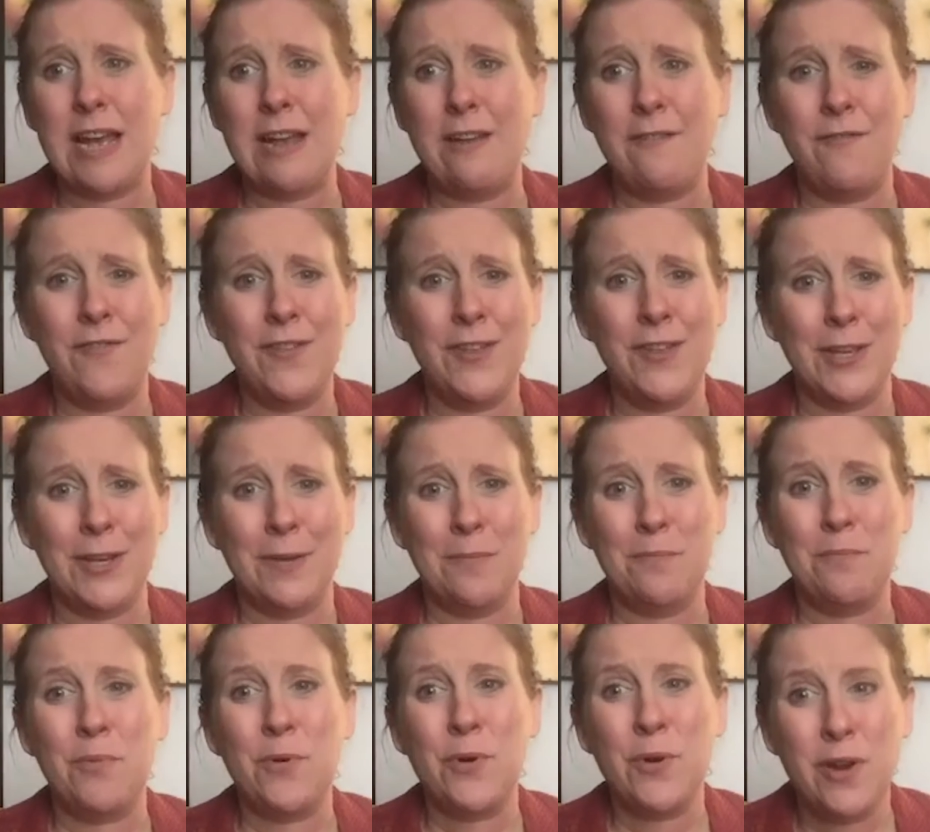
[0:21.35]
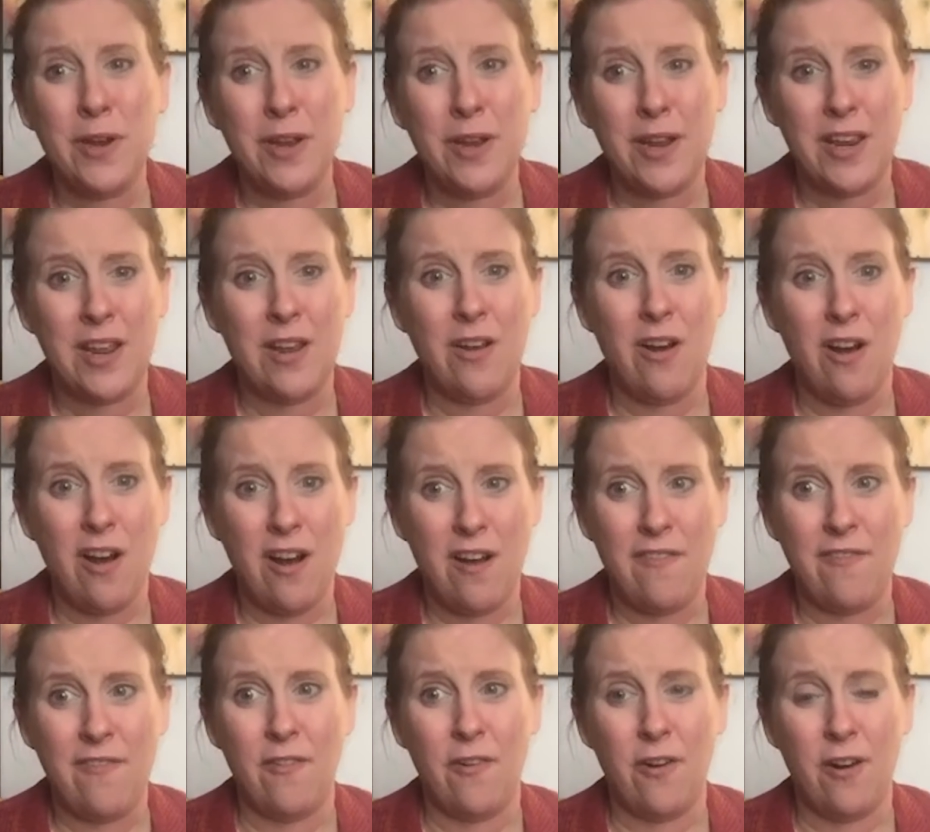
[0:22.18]
and feeling pretty
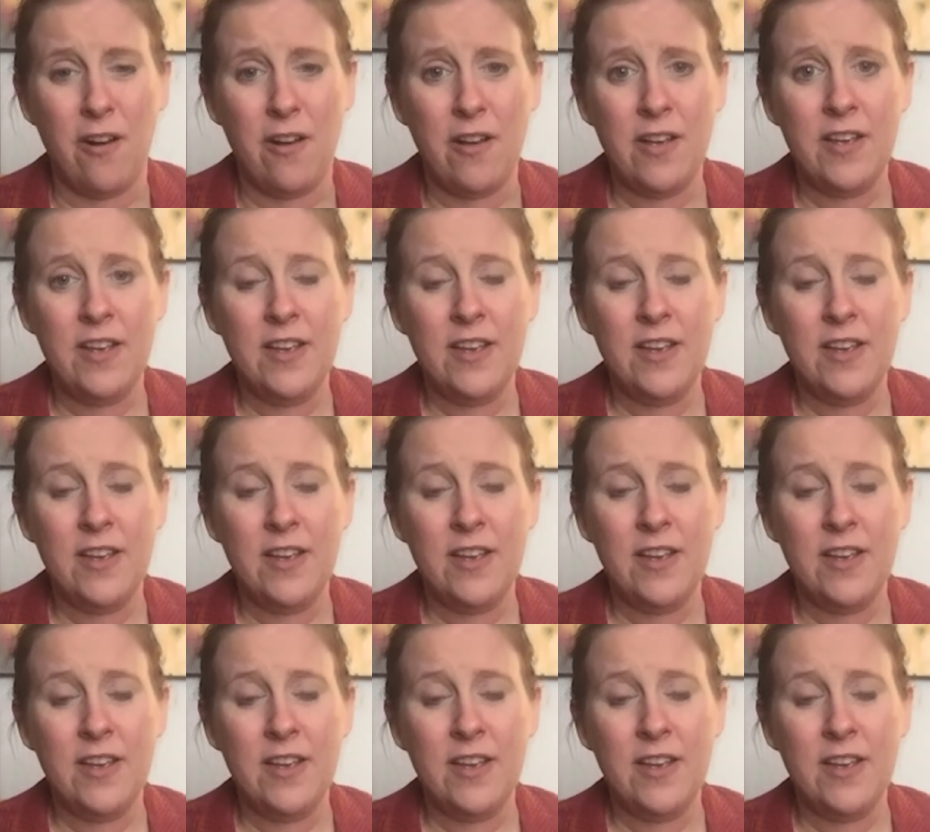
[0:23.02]
awful.